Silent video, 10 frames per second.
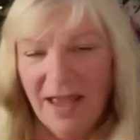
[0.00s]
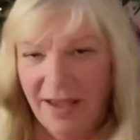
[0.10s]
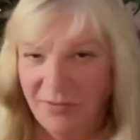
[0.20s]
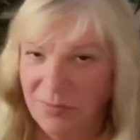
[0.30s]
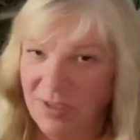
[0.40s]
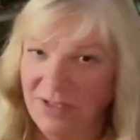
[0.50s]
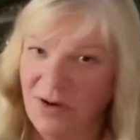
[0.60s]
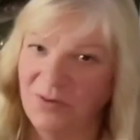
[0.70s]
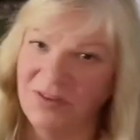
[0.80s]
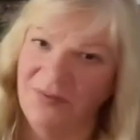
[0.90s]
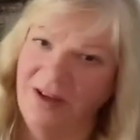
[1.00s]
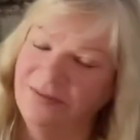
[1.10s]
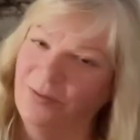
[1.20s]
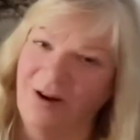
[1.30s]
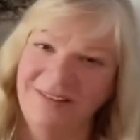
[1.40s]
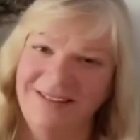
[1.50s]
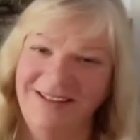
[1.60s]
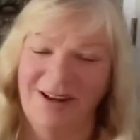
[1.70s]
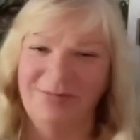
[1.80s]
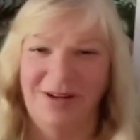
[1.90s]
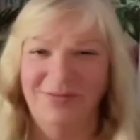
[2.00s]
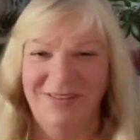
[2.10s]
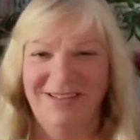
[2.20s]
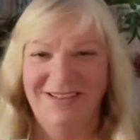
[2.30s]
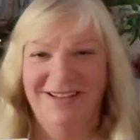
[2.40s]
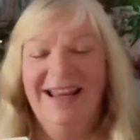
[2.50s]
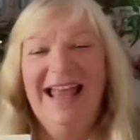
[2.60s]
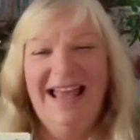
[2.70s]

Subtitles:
Everybody knows the Five of Wands in the upright position,